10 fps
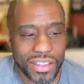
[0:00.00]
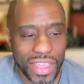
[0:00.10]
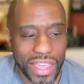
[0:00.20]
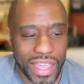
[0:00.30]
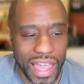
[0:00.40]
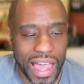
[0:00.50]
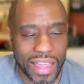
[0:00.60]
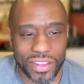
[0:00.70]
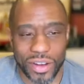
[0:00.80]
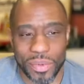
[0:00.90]
Thank
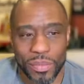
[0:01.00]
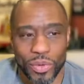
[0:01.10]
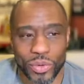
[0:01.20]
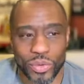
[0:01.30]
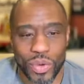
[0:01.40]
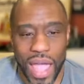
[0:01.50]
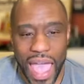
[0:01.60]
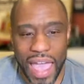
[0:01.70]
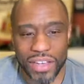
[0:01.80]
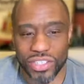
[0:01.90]
God there are people who
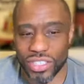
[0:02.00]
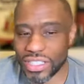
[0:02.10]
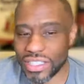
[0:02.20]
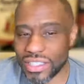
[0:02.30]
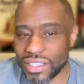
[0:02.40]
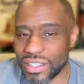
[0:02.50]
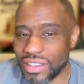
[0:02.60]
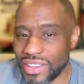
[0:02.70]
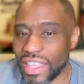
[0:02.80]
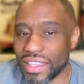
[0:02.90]
actually
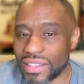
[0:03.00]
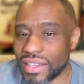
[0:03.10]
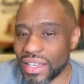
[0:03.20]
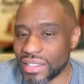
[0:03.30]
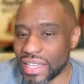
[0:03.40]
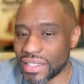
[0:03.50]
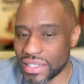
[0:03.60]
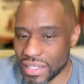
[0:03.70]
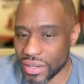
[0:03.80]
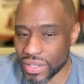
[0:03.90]
think and take
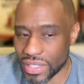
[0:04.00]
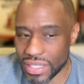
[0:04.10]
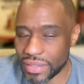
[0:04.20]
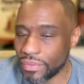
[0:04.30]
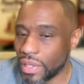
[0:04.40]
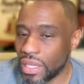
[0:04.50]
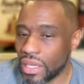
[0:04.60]
seriously